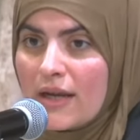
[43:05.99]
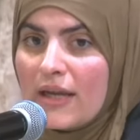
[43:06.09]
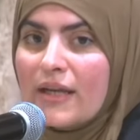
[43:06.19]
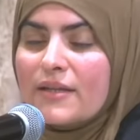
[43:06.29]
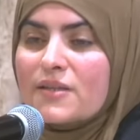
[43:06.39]

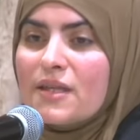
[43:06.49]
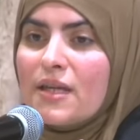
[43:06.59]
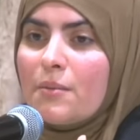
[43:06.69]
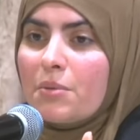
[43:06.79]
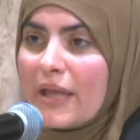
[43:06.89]
It is
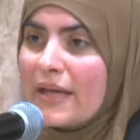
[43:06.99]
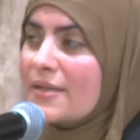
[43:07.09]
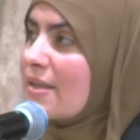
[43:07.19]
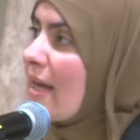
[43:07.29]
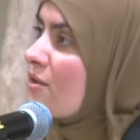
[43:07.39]
the
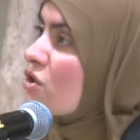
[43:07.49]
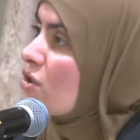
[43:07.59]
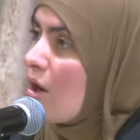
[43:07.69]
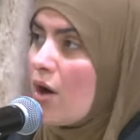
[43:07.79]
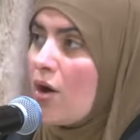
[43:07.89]
place that
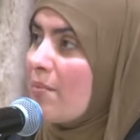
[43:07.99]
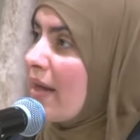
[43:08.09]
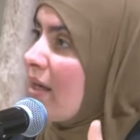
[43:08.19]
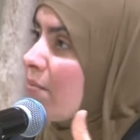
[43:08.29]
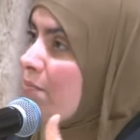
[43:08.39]
so
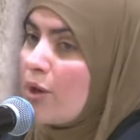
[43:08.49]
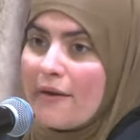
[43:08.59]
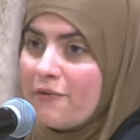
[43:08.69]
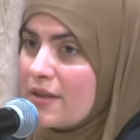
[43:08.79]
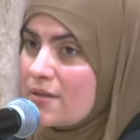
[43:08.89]
many
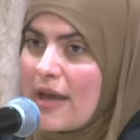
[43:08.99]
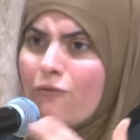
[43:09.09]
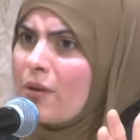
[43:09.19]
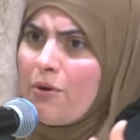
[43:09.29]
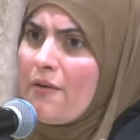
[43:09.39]
prophets,
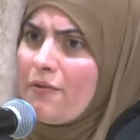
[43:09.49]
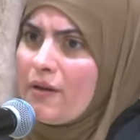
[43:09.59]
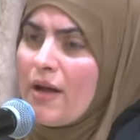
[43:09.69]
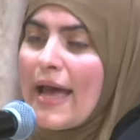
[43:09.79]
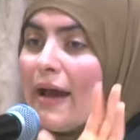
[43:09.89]
every prophet,
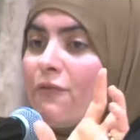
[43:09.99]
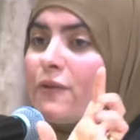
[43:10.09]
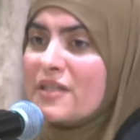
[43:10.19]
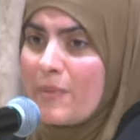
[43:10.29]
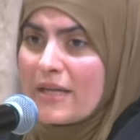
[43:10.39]

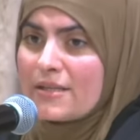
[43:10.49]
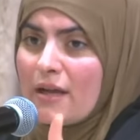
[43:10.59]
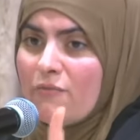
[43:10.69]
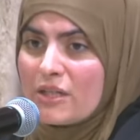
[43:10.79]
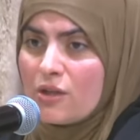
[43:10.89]
every space
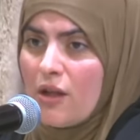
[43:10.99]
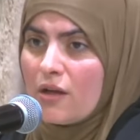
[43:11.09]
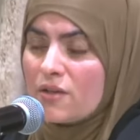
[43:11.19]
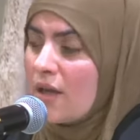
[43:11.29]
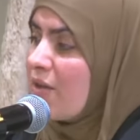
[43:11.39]
of Masjid
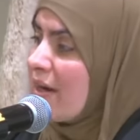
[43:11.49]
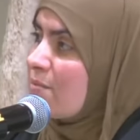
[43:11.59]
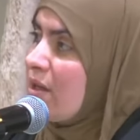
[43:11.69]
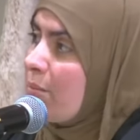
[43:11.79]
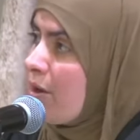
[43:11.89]
al-Aqsa, there has
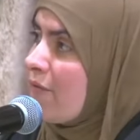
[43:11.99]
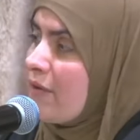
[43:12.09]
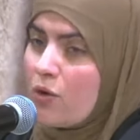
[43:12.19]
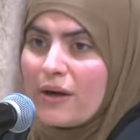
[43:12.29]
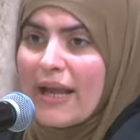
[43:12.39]
been a
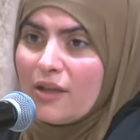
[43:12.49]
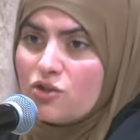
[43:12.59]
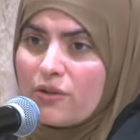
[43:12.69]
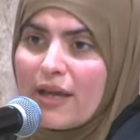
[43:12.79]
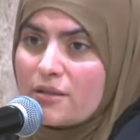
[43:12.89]
prophet or an
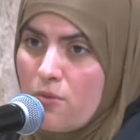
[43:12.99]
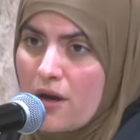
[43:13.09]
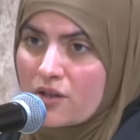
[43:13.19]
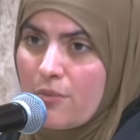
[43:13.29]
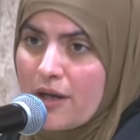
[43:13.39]
angel that has
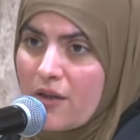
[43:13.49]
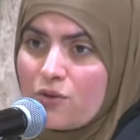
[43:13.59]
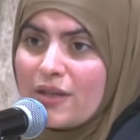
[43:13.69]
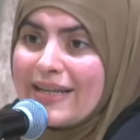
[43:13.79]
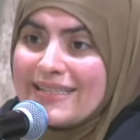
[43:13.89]
walked upon it.
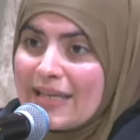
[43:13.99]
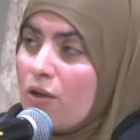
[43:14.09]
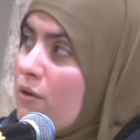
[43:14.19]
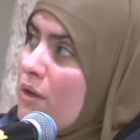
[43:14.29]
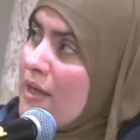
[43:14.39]
There's not a
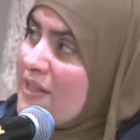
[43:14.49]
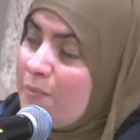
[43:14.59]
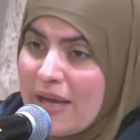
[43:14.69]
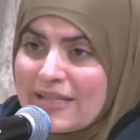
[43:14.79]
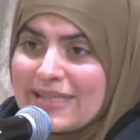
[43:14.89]
single
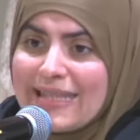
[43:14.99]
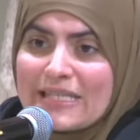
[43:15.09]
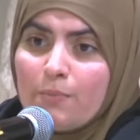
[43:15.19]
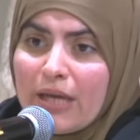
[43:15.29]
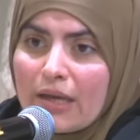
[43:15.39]
space this
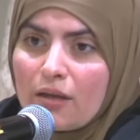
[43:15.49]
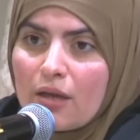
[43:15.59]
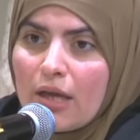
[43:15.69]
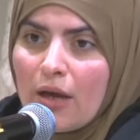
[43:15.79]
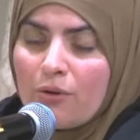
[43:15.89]
big
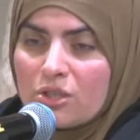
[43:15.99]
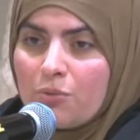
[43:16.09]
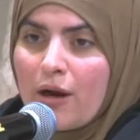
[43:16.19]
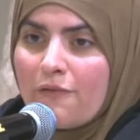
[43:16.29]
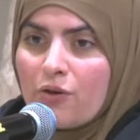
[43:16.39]
in which a
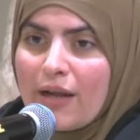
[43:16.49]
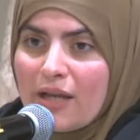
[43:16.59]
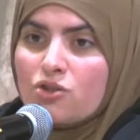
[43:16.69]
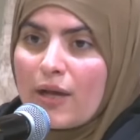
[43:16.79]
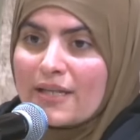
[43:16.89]
prophet or an
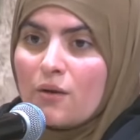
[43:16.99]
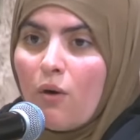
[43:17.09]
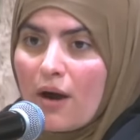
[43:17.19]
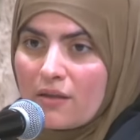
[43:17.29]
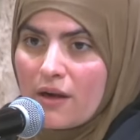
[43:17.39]
angel hasn't
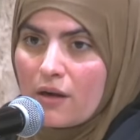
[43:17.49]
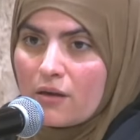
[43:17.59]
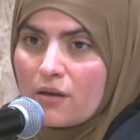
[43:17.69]
walked there.